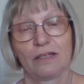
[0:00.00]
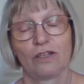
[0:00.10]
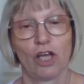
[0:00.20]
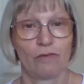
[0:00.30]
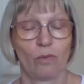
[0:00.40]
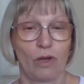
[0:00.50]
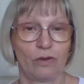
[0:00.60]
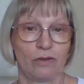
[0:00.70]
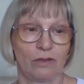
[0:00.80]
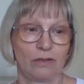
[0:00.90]
over one,
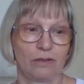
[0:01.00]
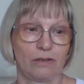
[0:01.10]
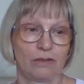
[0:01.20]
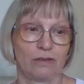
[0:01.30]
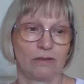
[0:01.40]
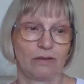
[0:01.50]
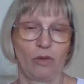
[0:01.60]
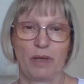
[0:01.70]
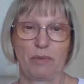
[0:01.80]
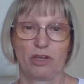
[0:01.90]
or
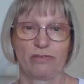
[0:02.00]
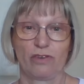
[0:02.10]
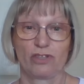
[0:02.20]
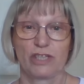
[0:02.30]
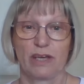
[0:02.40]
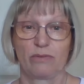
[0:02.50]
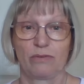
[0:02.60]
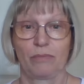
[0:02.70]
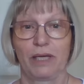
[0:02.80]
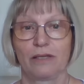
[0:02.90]
maybe on a 40 count,
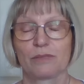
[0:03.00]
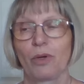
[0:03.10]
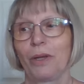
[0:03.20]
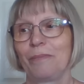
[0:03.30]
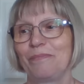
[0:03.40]
make it smaller.